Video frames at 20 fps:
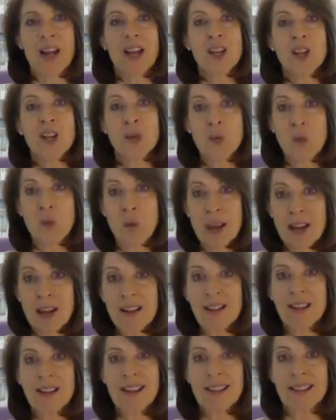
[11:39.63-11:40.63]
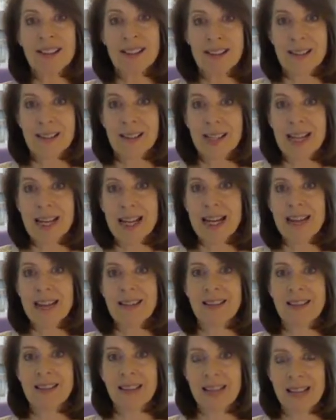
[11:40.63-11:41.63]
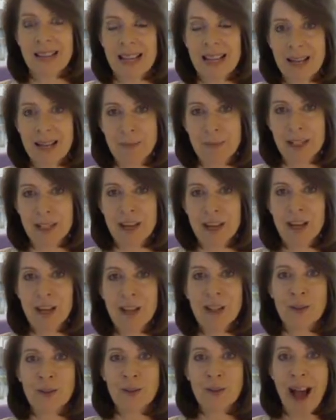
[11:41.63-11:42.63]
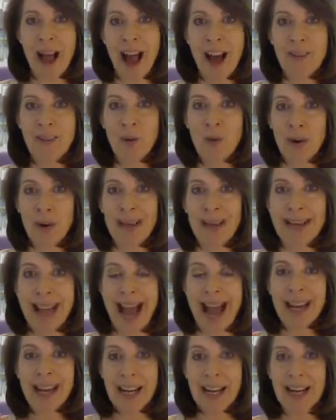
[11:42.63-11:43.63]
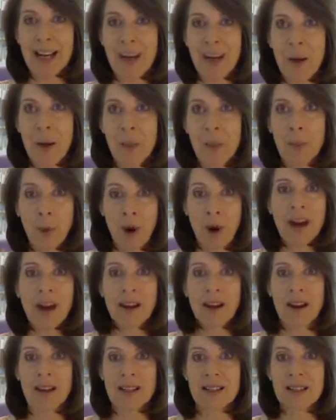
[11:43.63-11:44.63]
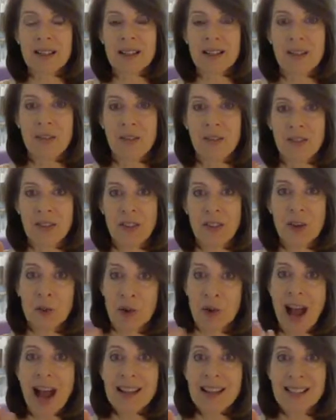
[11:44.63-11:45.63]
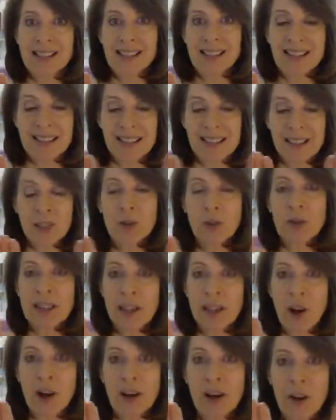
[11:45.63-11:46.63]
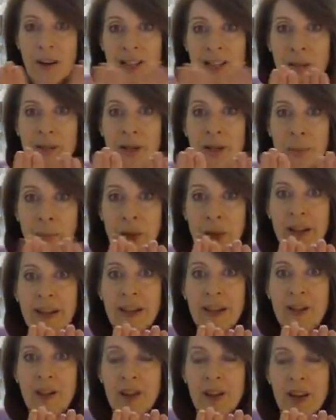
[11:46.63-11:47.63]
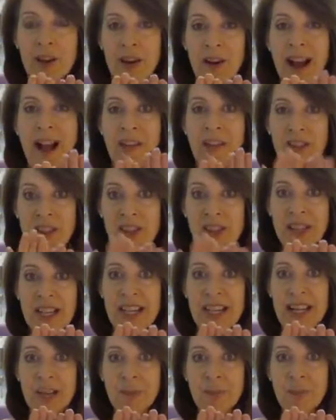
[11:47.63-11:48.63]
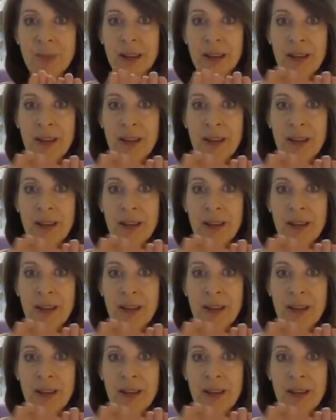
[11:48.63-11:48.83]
you will see the seams. You have organic product. The grasses literally are going to be abutting each other at the seam,